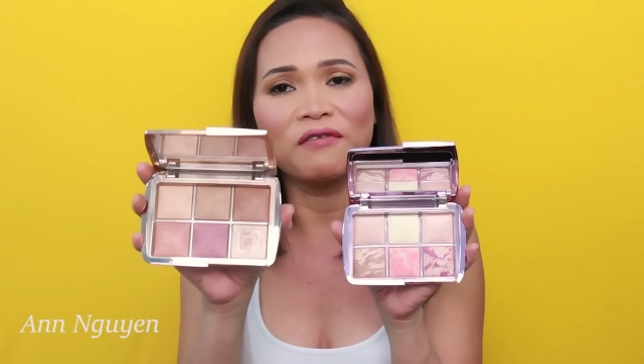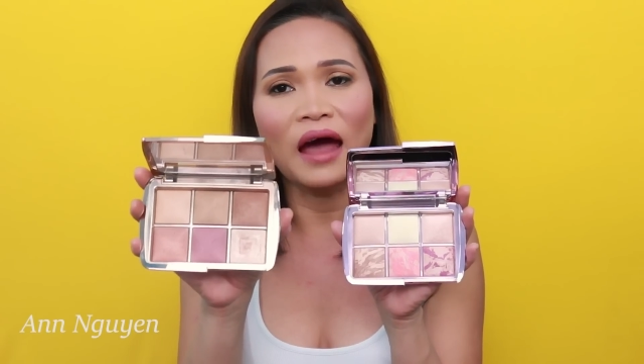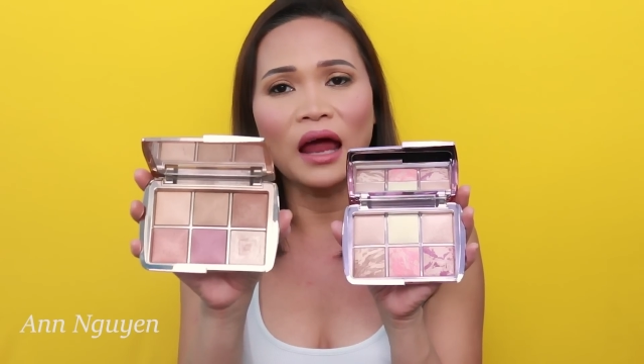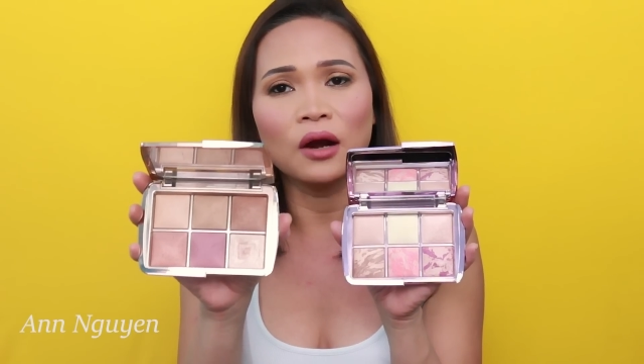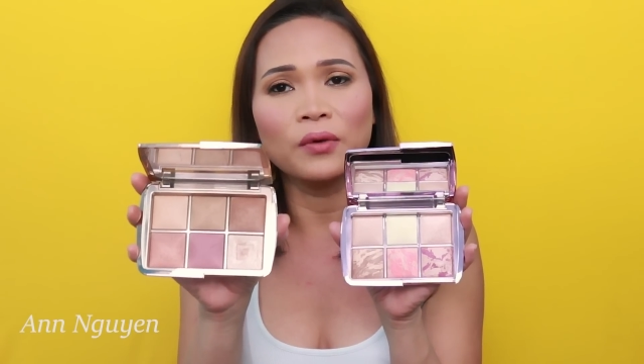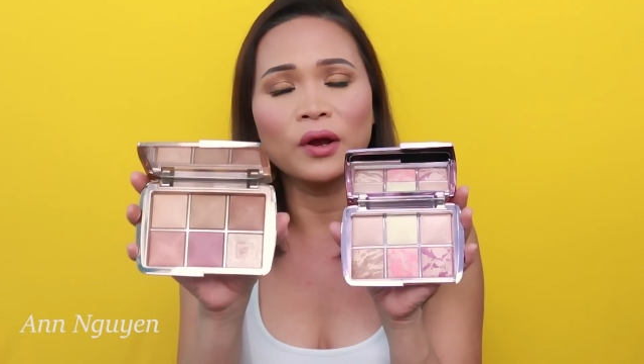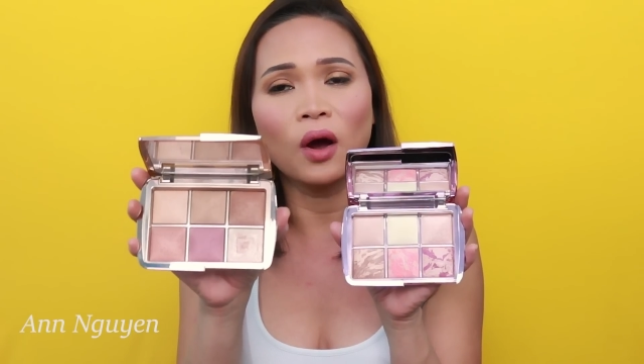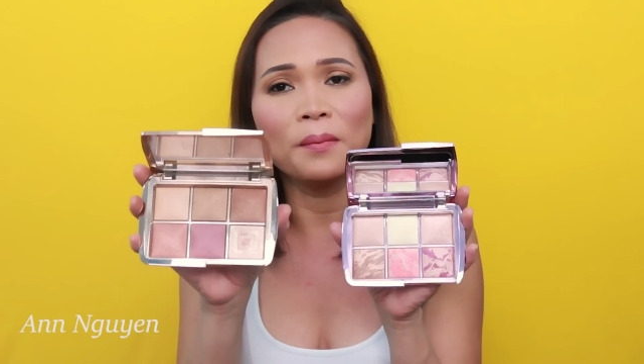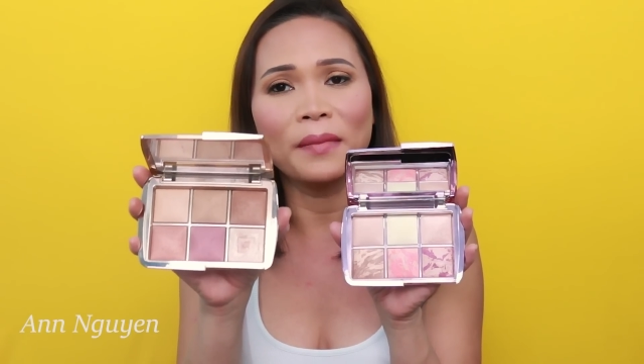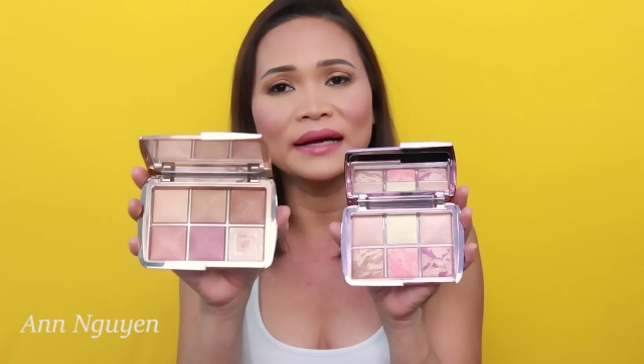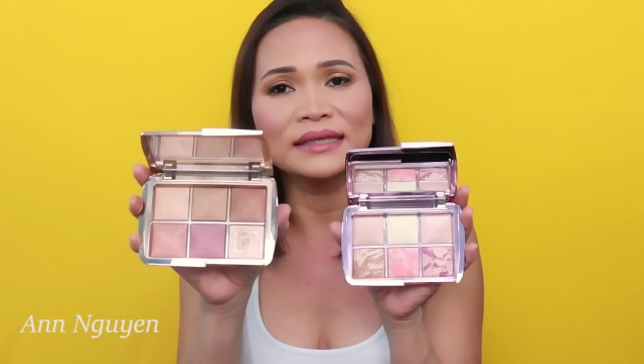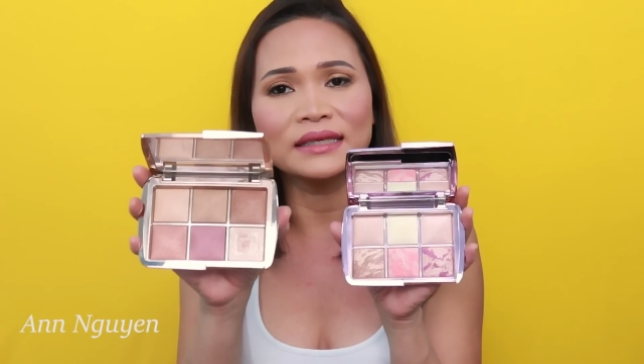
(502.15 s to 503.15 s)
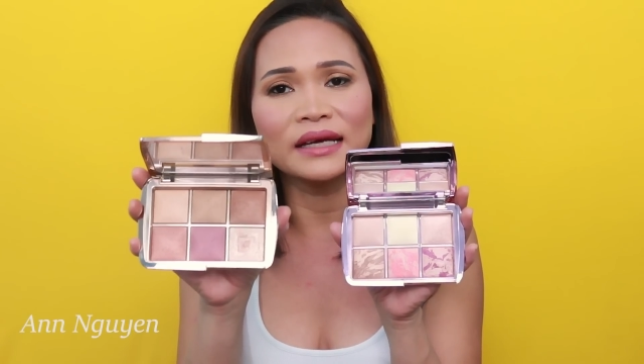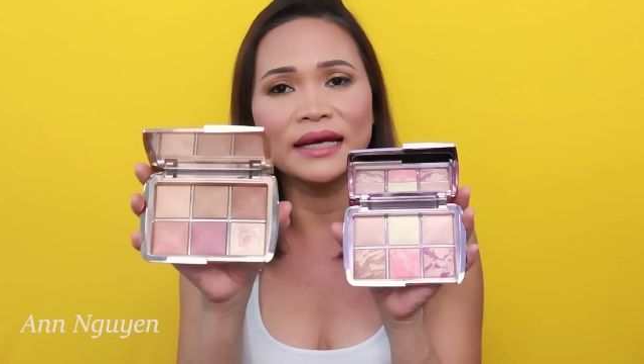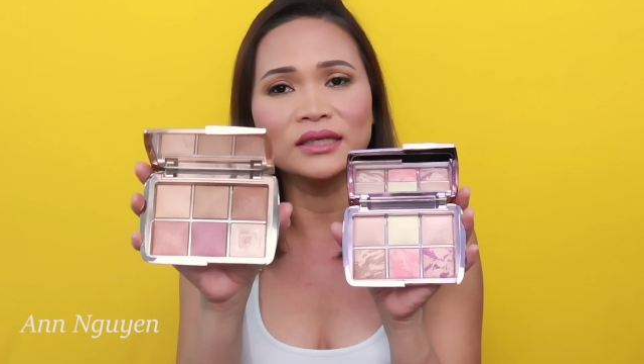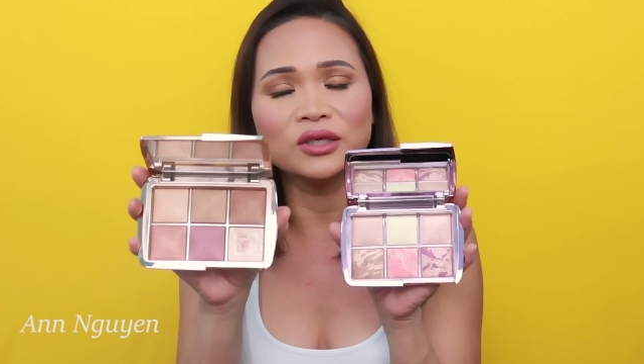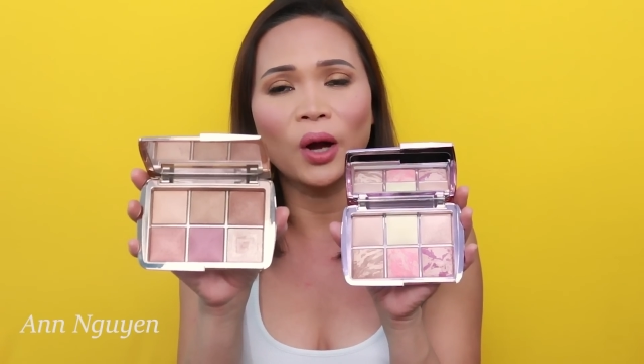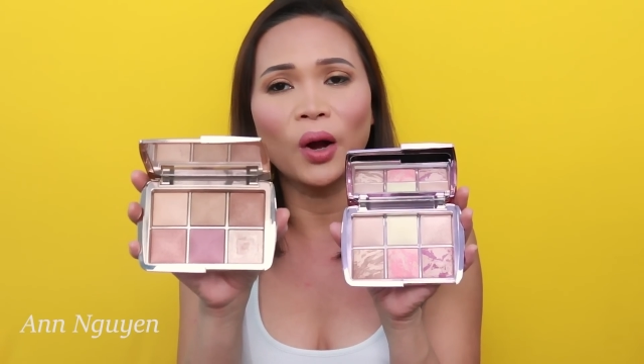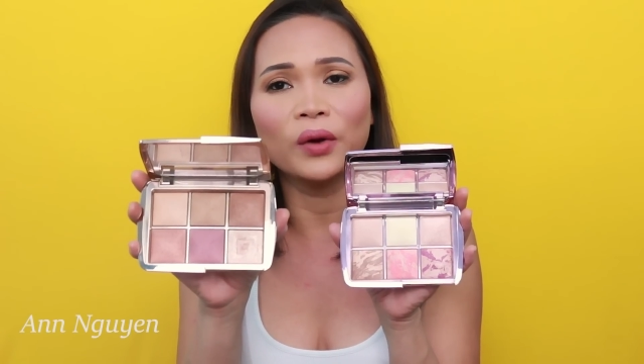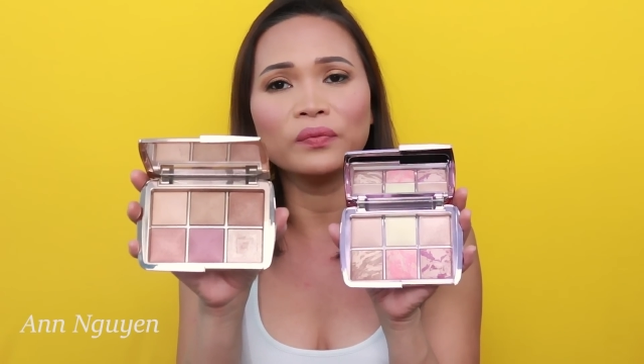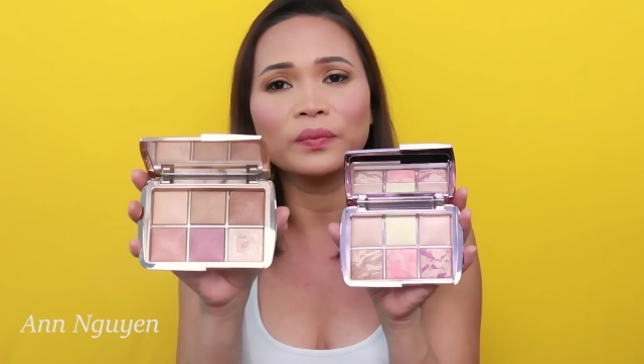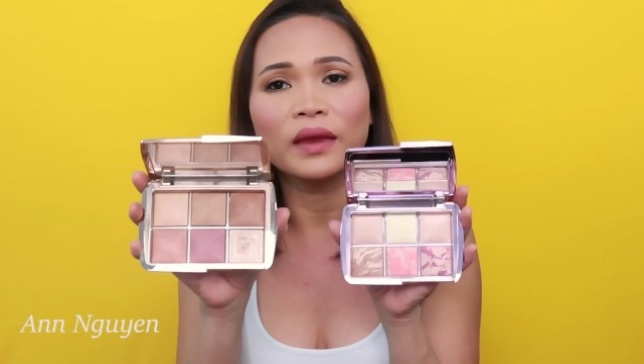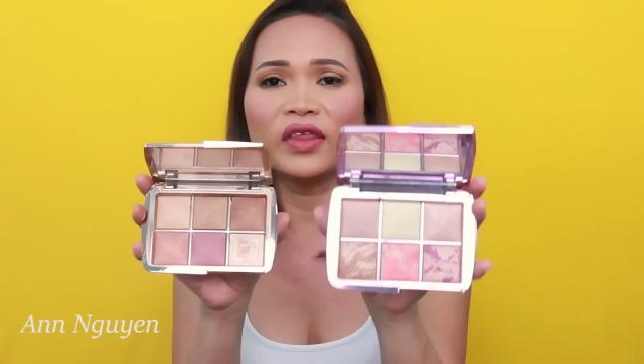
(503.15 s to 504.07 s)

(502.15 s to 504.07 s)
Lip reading: flattering on my skin tone.